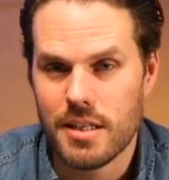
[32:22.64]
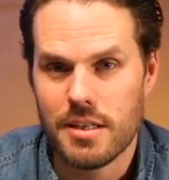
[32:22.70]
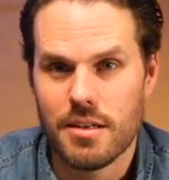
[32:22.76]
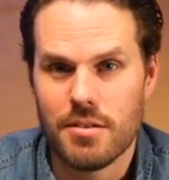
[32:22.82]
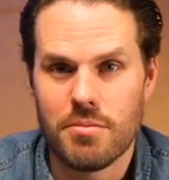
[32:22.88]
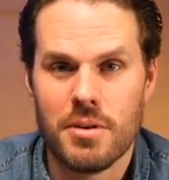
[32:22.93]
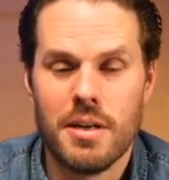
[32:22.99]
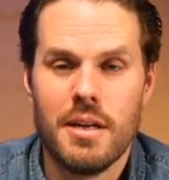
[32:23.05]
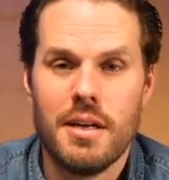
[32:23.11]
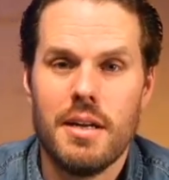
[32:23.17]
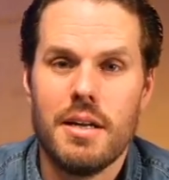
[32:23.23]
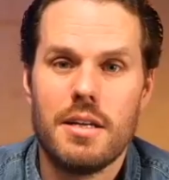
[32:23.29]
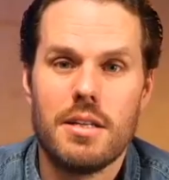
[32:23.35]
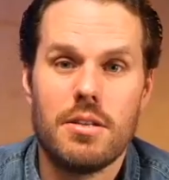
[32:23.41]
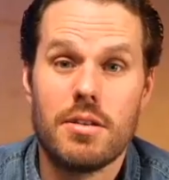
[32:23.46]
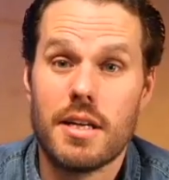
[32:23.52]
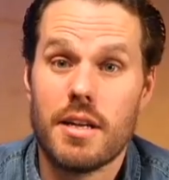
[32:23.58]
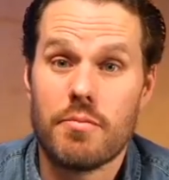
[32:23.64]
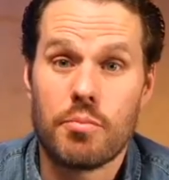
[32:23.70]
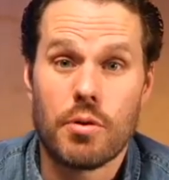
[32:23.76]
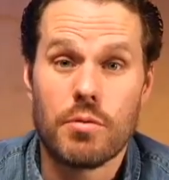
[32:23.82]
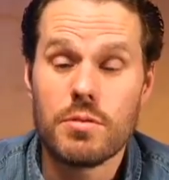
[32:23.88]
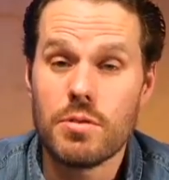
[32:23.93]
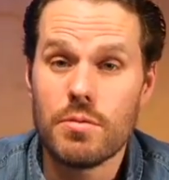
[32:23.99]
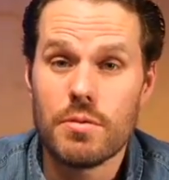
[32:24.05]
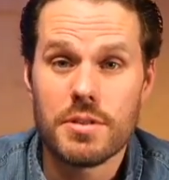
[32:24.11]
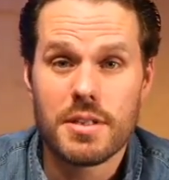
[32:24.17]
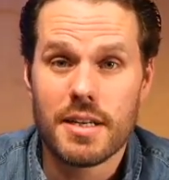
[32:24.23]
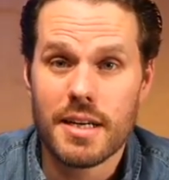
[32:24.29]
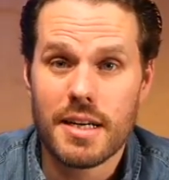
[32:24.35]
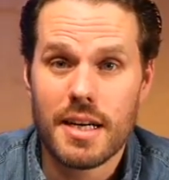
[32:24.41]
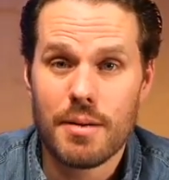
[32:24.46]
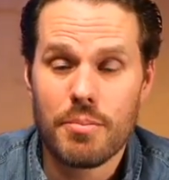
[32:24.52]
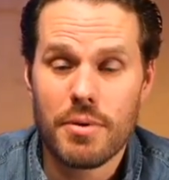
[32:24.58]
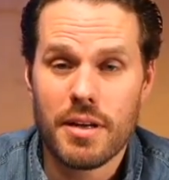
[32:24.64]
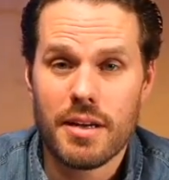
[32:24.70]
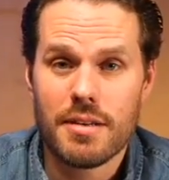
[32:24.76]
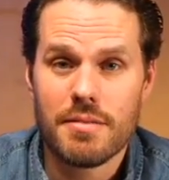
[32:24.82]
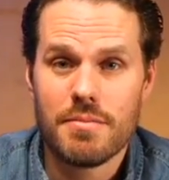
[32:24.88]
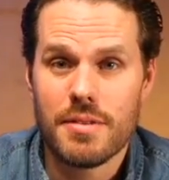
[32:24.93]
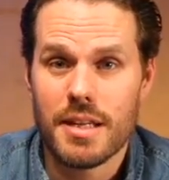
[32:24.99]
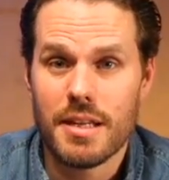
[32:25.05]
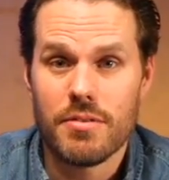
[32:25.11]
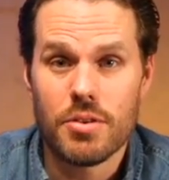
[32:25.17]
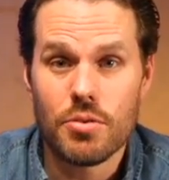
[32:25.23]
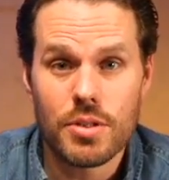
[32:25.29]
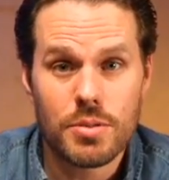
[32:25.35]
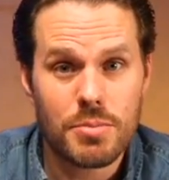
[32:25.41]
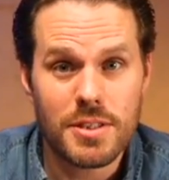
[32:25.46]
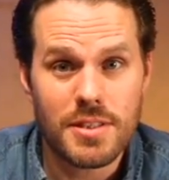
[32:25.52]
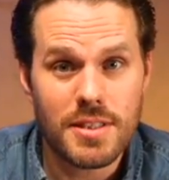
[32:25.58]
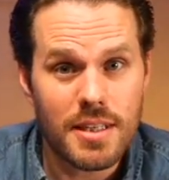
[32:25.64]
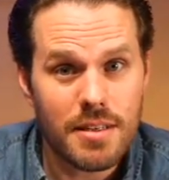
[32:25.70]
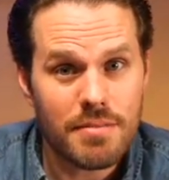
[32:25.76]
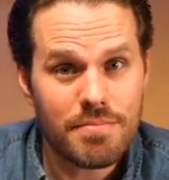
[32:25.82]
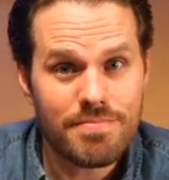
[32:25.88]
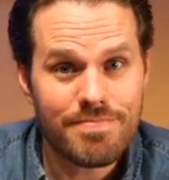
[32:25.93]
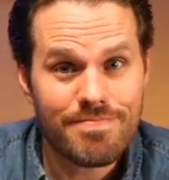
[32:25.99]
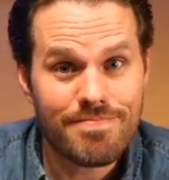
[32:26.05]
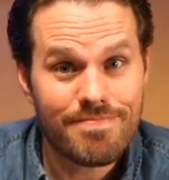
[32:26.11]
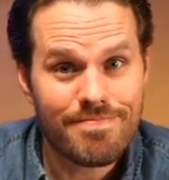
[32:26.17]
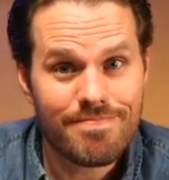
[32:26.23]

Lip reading: You could have Pro Tools on an iPad. They have a USB-C.